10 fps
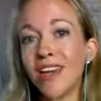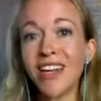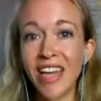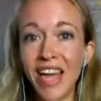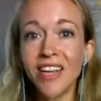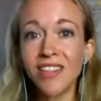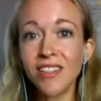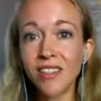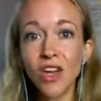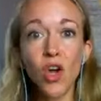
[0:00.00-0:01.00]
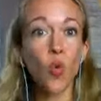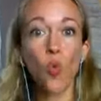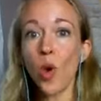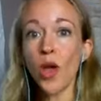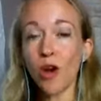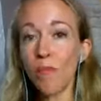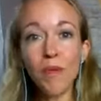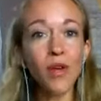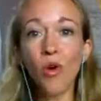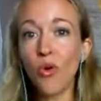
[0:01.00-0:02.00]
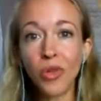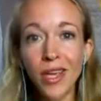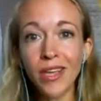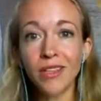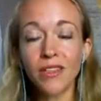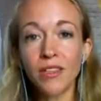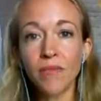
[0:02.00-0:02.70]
against what our big goal is.